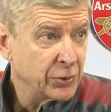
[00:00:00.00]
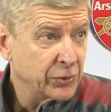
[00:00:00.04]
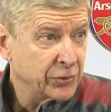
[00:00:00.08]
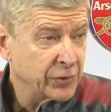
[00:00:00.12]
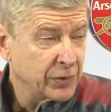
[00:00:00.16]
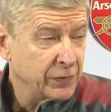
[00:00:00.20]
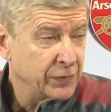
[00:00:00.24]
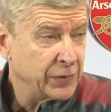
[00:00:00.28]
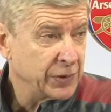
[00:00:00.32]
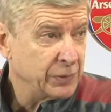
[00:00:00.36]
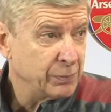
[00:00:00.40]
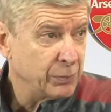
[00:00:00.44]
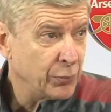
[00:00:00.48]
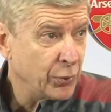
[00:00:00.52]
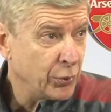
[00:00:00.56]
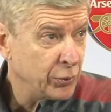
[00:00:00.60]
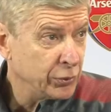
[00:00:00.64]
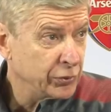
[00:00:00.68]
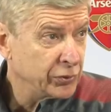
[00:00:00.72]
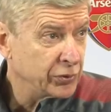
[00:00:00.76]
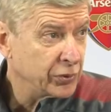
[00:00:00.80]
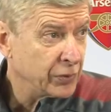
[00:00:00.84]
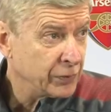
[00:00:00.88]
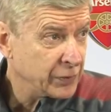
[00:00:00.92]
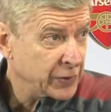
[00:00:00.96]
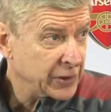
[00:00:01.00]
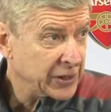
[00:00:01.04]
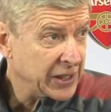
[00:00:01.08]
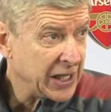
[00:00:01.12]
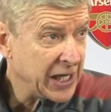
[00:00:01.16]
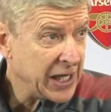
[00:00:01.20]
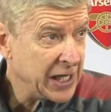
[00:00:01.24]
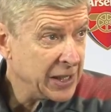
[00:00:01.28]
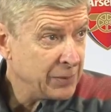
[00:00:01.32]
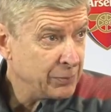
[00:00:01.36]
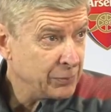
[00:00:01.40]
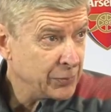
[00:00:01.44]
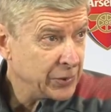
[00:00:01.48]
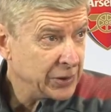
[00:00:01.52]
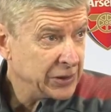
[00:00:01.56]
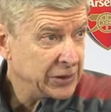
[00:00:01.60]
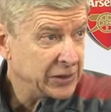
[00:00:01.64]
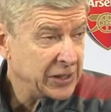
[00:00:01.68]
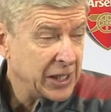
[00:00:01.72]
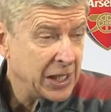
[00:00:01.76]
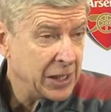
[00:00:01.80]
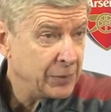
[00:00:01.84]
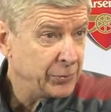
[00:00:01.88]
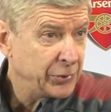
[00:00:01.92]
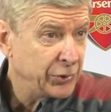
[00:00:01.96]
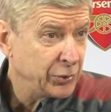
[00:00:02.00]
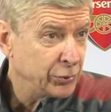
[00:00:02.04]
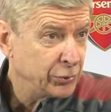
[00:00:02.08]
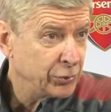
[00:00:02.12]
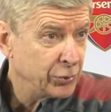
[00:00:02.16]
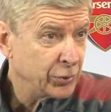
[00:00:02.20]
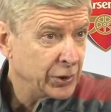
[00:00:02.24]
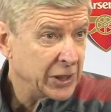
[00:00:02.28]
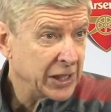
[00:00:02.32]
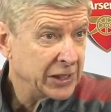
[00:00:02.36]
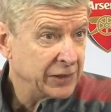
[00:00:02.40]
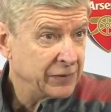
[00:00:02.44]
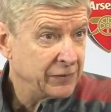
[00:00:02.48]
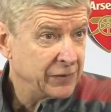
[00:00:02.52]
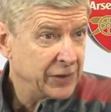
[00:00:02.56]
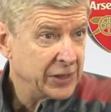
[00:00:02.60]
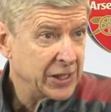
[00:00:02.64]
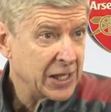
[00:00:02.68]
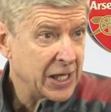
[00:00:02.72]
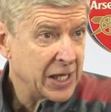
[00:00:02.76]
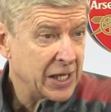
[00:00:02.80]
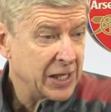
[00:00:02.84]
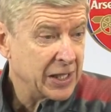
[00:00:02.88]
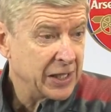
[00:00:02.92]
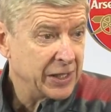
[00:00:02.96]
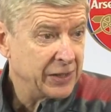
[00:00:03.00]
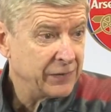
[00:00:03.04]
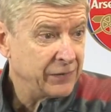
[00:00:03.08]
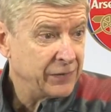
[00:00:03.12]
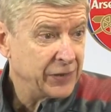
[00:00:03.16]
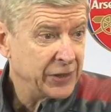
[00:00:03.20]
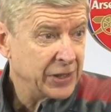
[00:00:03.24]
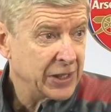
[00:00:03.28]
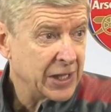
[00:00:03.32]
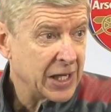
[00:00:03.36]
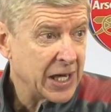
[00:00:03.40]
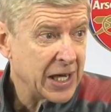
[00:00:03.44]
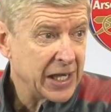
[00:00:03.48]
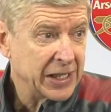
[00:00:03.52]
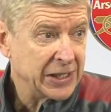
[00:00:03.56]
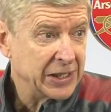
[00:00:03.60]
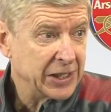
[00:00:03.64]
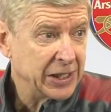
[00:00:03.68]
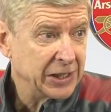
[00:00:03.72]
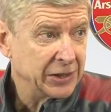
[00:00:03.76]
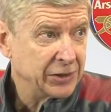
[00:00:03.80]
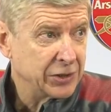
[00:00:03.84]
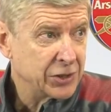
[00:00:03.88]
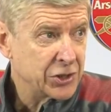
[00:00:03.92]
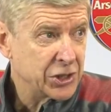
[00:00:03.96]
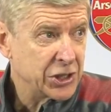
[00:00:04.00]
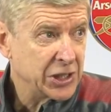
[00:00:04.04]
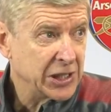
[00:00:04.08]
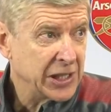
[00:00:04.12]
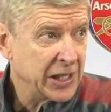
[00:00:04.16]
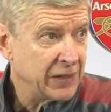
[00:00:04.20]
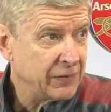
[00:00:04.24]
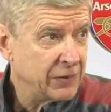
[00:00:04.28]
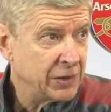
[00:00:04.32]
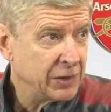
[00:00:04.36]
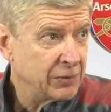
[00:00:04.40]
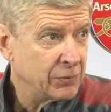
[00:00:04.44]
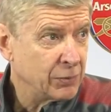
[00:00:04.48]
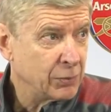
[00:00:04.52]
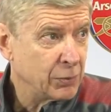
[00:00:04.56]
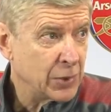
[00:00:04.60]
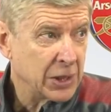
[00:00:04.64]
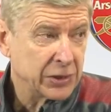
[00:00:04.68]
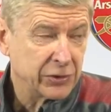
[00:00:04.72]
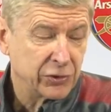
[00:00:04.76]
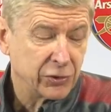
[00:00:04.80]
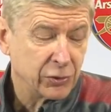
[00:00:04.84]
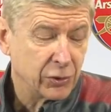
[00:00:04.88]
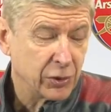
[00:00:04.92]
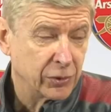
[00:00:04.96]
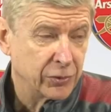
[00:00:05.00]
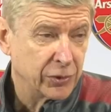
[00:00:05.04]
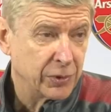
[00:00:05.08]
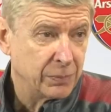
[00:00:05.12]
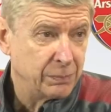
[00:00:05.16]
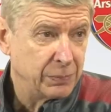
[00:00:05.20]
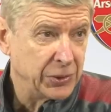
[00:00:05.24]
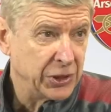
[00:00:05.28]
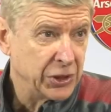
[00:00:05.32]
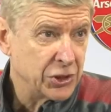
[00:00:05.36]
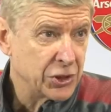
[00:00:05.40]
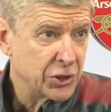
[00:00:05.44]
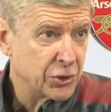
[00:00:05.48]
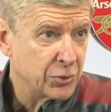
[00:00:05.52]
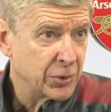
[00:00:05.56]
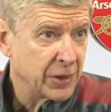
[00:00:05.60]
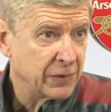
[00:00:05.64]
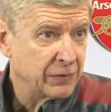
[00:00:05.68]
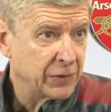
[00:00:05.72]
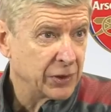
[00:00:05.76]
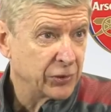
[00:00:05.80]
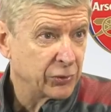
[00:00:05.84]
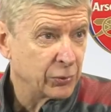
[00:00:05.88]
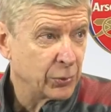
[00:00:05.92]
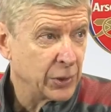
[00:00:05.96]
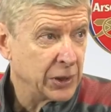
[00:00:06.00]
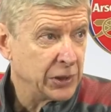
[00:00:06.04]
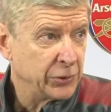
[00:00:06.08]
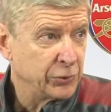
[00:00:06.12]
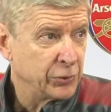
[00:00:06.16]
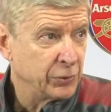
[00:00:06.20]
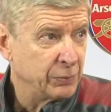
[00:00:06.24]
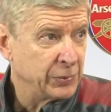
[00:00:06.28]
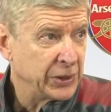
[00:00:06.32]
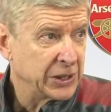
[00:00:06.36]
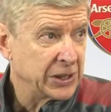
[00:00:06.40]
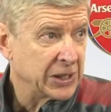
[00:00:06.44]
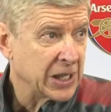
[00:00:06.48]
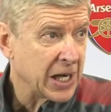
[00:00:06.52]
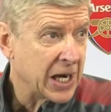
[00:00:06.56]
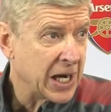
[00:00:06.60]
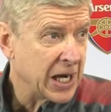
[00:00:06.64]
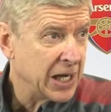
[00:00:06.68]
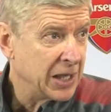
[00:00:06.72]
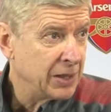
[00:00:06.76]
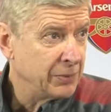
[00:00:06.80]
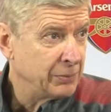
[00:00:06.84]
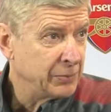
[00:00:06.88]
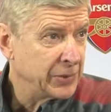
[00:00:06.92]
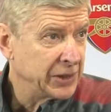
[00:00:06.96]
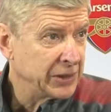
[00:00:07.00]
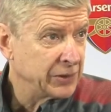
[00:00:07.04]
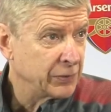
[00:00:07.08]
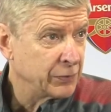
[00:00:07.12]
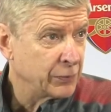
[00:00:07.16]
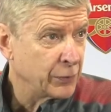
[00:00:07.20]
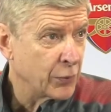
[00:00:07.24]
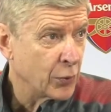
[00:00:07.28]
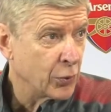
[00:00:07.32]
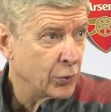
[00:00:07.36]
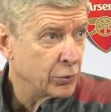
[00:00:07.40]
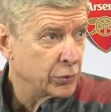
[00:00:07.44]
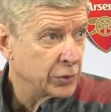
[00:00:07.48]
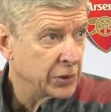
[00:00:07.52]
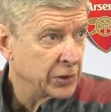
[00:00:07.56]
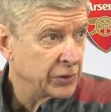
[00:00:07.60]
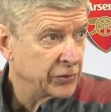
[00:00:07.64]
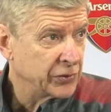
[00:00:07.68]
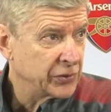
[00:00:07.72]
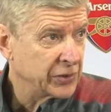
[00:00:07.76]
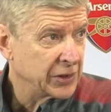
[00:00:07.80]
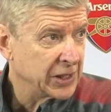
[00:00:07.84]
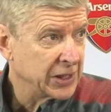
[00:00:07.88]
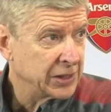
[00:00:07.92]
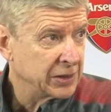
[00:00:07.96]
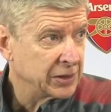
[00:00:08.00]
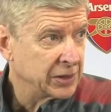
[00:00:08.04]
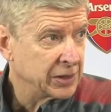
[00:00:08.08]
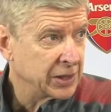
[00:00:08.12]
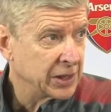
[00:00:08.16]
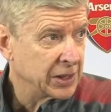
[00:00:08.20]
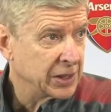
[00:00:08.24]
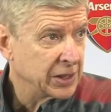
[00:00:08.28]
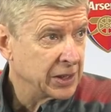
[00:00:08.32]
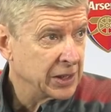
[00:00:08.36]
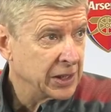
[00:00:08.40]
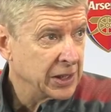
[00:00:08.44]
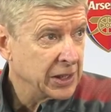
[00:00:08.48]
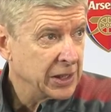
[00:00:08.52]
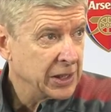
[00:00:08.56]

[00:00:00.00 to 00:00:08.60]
because of the importance of a game, it helps you to get the high energy level. Once you're on the pitch, you have as well to be calm and focused and